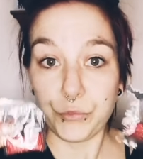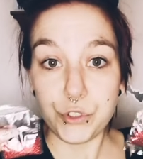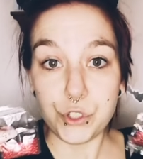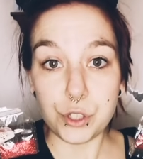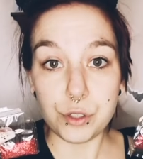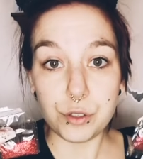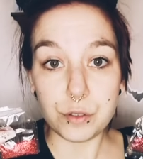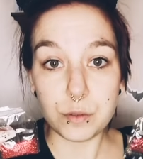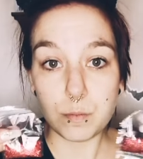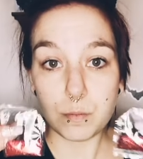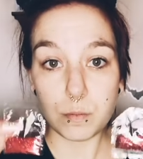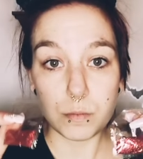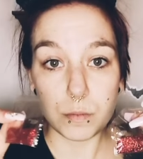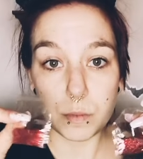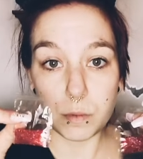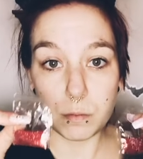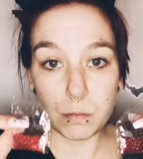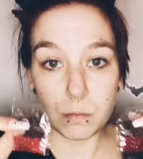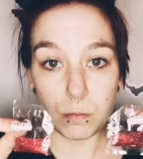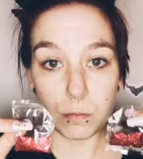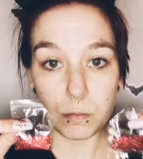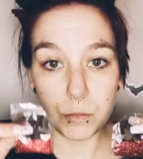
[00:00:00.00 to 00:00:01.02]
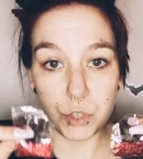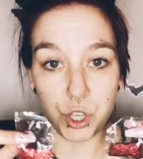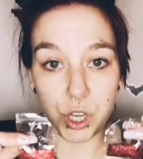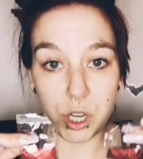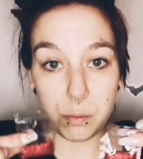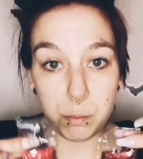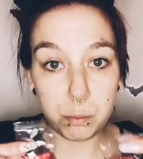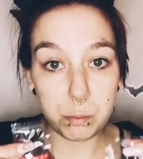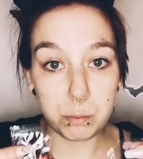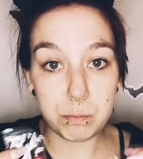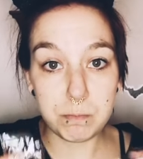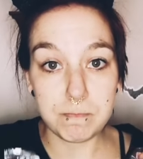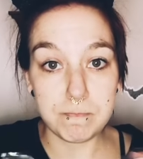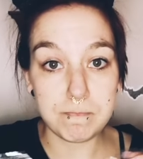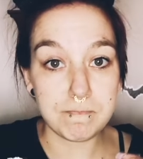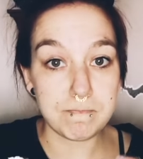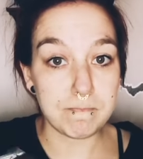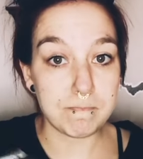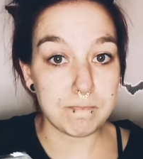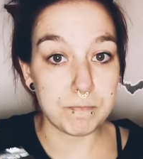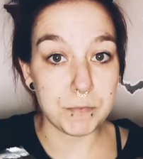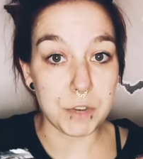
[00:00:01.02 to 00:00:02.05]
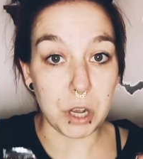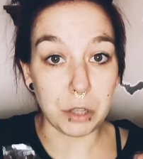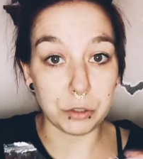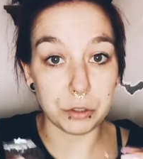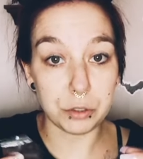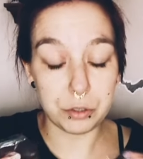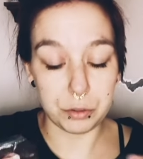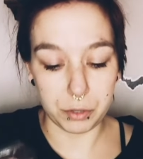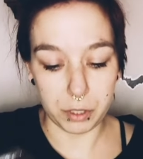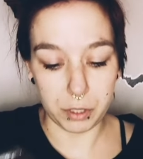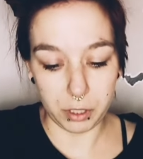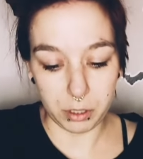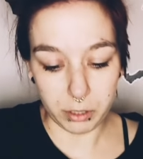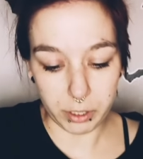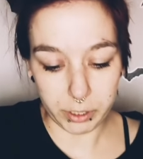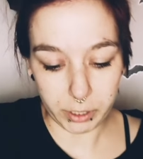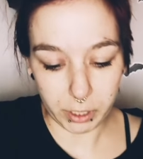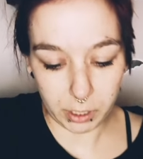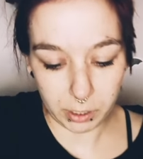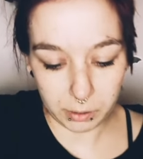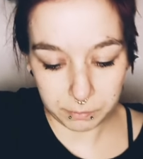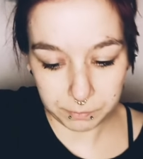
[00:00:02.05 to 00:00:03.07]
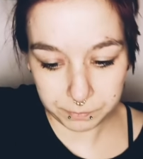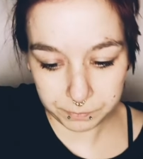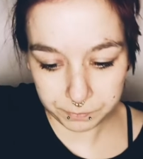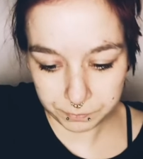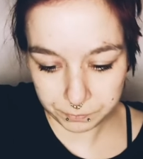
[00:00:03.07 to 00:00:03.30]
just cheap dollar store glitter.